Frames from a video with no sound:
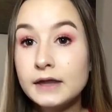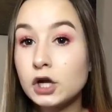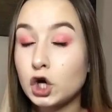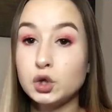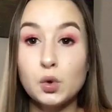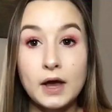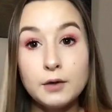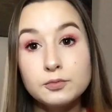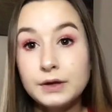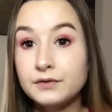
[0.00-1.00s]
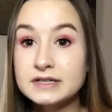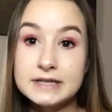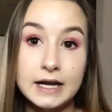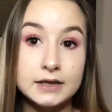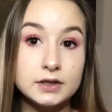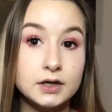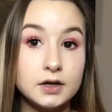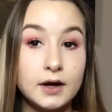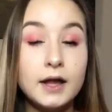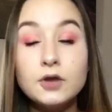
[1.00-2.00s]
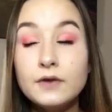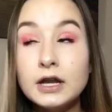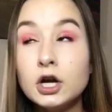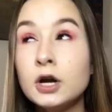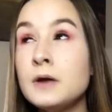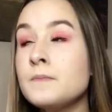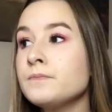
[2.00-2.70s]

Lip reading: Like, are you okay with me resetting the elevator?